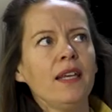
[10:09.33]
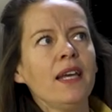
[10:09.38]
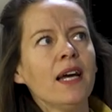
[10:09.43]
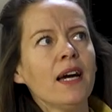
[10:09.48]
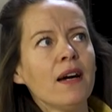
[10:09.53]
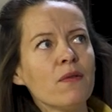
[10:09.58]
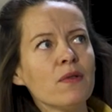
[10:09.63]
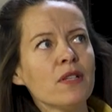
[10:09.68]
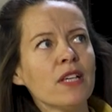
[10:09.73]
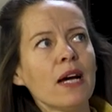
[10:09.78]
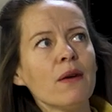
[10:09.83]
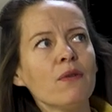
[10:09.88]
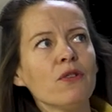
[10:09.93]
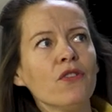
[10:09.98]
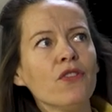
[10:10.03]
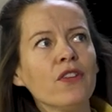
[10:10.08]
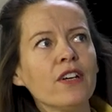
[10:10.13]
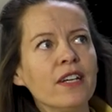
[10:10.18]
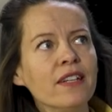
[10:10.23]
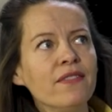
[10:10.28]
do yeah, I was I was
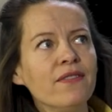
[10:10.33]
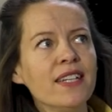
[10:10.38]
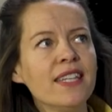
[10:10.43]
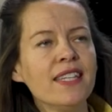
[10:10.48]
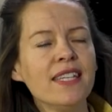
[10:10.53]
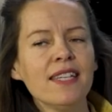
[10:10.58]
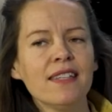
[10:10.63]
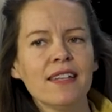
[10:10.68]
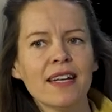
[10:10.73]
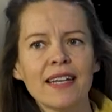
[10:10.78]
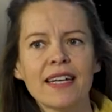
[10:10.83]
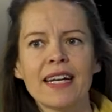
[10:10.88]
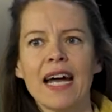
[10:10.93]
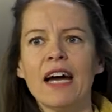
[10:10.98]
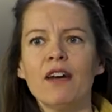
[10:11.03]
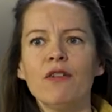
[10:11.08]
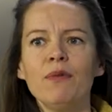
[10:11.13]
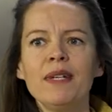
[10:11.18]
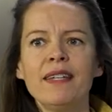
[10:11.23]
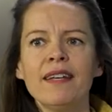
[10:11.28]
on the convincing side. Like,
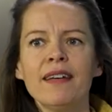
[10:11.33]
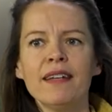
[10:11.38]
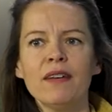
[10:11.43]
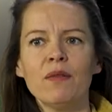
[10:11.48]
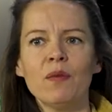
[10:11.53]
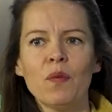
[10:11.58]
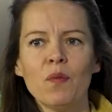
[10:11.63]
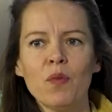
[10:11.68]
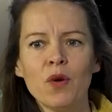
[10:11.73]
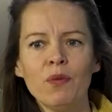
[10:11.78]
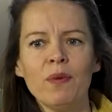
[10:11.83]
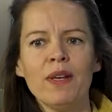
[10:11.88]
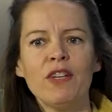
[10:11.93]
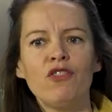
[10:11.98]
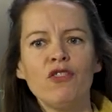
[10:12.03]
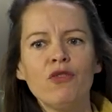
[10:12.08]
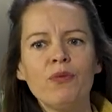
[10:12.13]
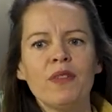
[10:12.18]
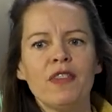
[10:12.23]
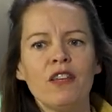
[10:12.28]
how do we take? What do we
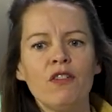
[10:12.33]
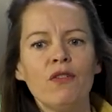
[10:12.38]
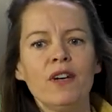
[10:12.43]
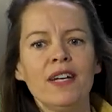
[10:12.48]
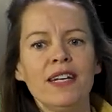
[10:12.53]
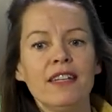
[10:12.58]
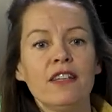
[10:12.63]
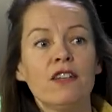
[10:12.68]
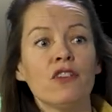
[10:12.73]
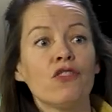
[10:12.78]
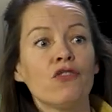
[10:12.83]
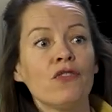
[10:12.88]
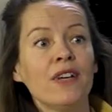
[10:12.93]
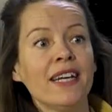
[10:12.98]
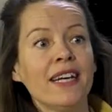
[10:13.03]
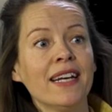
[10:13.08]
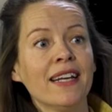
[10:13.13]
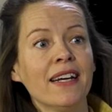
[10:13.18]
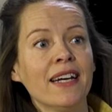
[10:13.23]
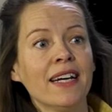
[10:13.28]
do with the oil industry
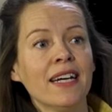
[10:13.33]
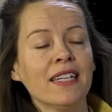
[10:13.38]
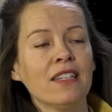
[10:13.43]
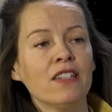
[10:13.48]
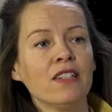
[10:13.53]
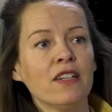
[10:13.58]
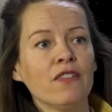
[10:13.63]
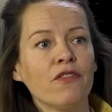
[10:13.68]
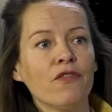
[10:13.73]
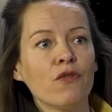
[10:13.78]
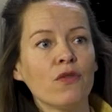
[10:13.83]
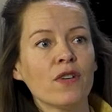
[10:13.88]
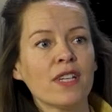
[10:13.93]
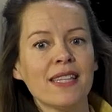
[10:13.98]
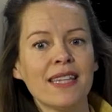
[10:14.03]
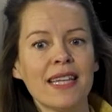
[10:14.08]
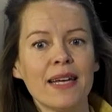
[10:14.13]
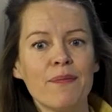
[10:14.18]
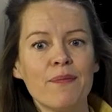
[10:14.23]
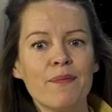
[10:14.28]
in, uh, to
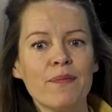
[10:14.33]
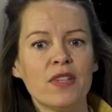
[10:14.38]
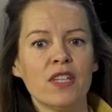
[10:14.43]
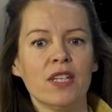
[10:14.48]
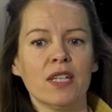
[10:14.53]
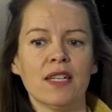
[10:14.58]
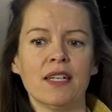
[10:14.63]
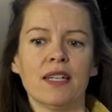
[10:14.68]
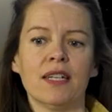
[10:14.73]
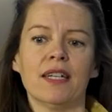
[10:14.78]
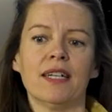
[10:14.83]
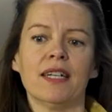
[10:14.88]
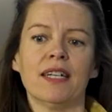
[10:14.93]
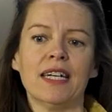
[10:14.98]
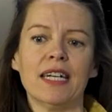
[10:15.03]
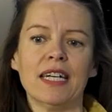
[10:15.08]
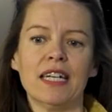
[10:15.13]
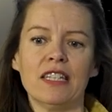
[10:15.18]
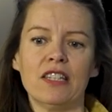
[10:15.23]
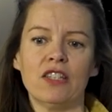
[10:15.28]
force them
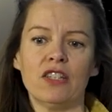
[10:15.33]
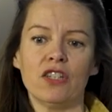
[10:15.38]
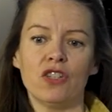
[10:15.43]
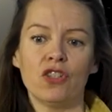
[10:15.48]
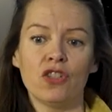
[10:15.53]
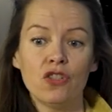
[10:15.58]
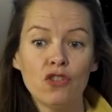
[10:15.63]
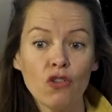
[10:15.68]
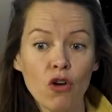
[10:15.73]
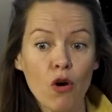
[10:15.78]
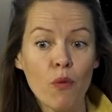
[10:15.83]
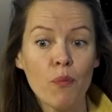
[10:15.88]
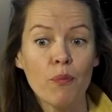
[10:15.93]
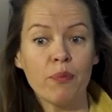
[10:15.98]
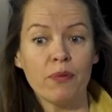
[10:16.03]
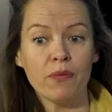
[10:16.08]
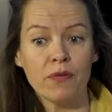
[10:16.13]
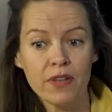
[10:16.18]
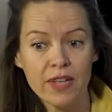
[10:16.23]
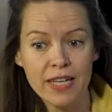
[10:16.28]
to to
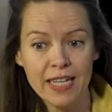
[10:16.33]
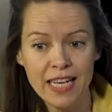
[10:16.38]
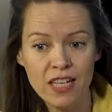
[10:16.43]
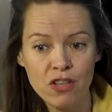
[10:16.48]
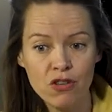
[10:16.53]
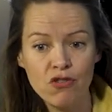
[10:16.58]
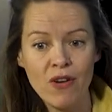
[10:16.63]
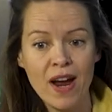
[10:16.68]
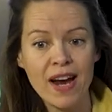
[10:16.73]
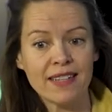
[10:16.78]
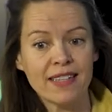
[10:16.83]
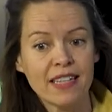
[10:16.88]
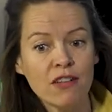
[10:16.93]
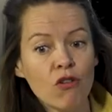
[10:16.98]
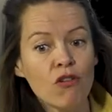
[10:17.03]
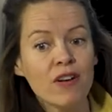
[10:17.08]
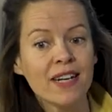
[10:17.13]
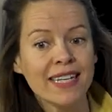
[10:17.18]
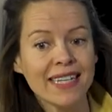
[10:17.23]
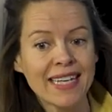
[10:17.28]
stop extracting
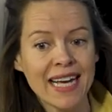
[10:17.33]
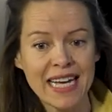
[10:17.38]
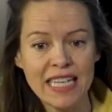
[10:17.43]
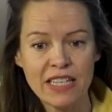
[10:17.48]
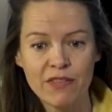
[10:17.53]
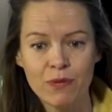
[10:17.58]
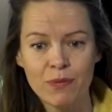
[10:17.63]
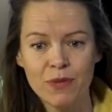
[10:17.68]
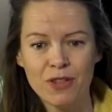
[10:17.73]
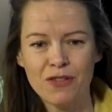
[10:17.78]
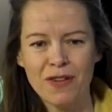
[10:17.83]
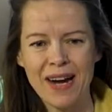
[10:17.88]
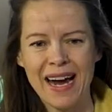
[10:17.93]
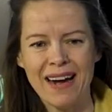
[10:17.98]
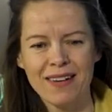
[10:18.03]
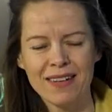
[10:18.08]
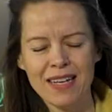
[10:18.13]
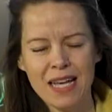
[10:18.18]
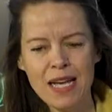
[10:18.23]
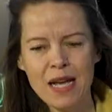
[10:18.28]
oil and gas from the
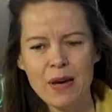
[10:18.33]
ground?